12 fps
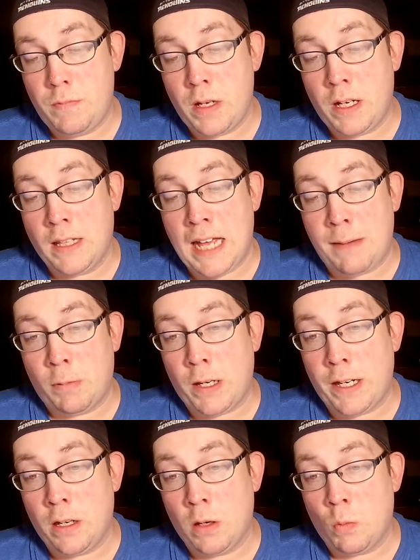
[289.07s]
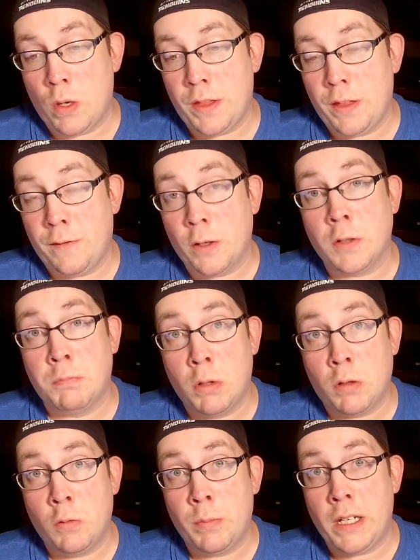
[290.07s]
elaborating on what the first
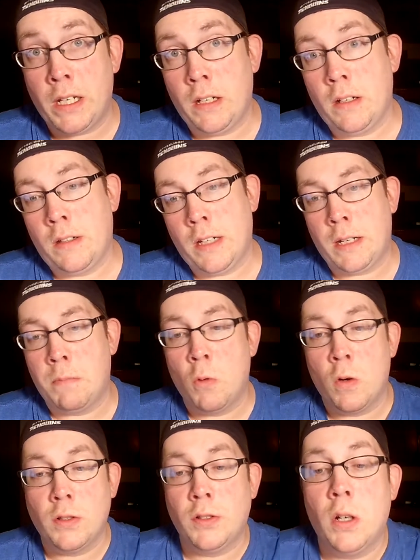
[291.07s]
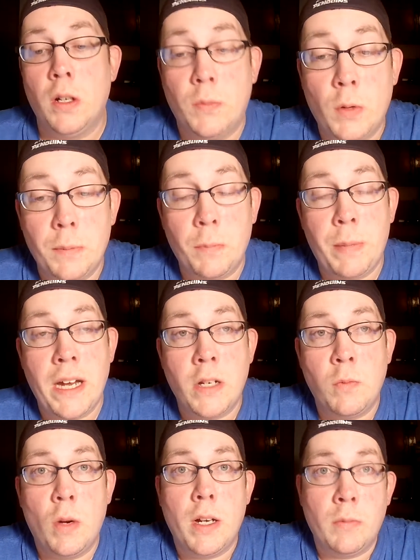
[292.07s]
book will be, like more so of what page
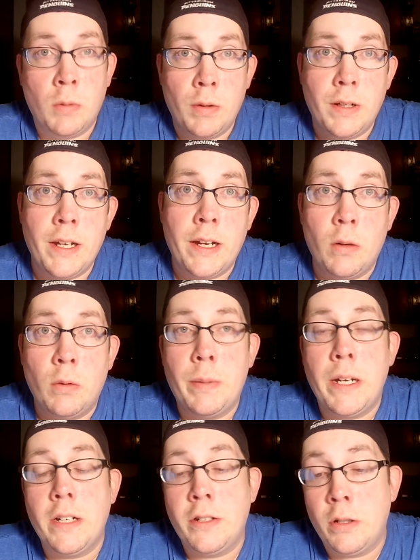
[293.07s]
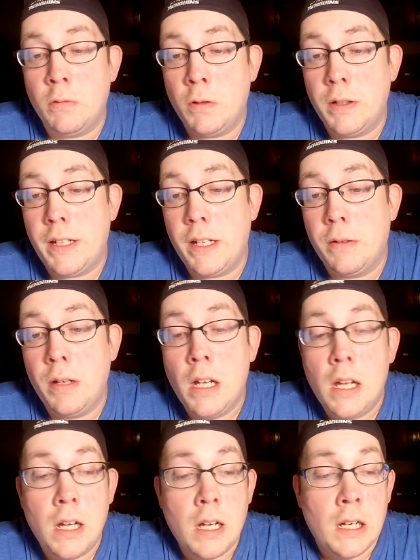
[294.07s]
1 will entail, what page 2 will entail.
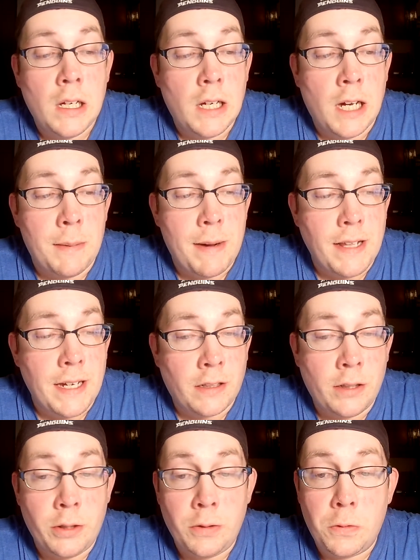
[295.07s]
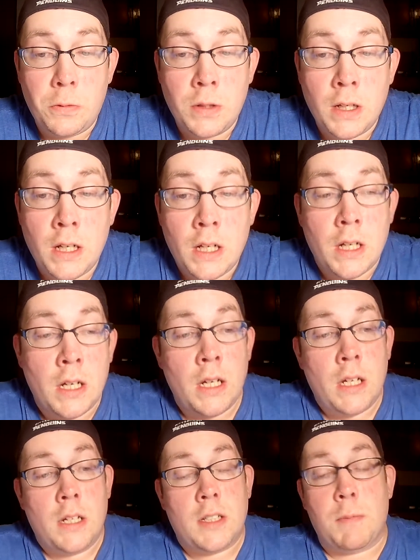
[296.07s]
I like to do
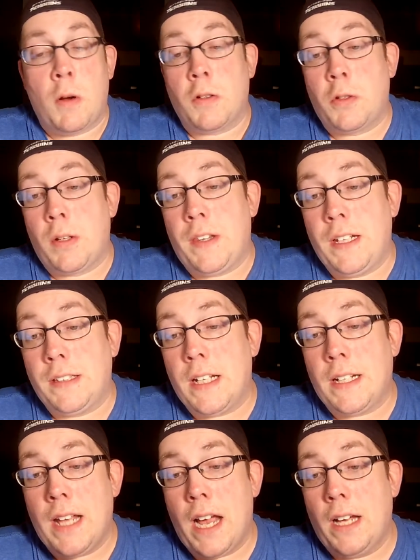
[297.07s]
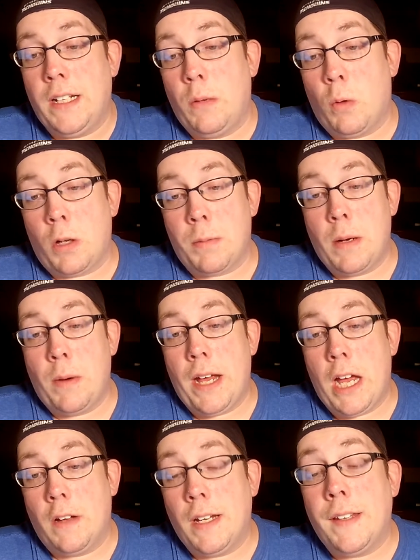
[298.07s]
small short things like that and then work my way
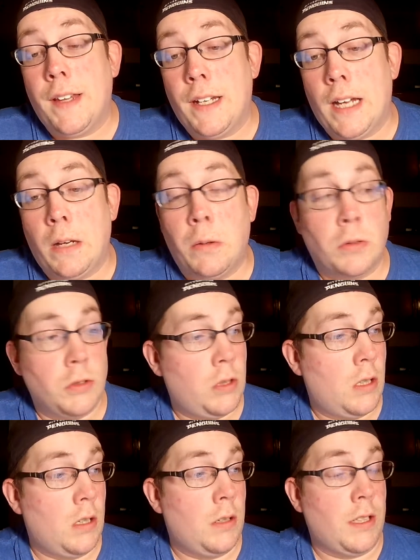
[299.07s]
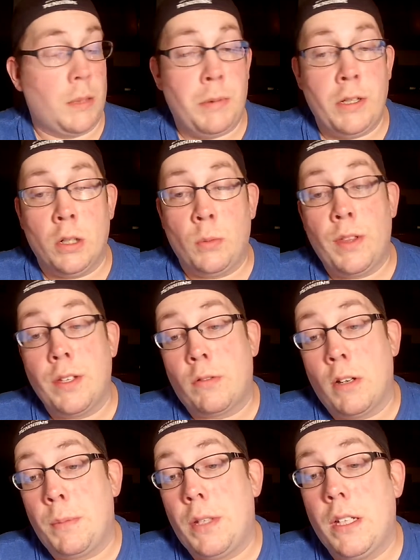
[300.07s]
out, and then I will start on the computer with the
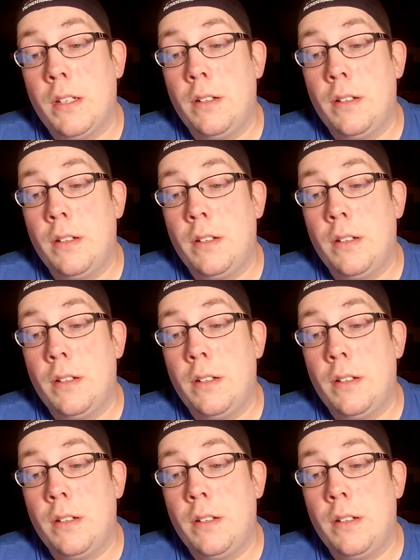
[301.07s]
script.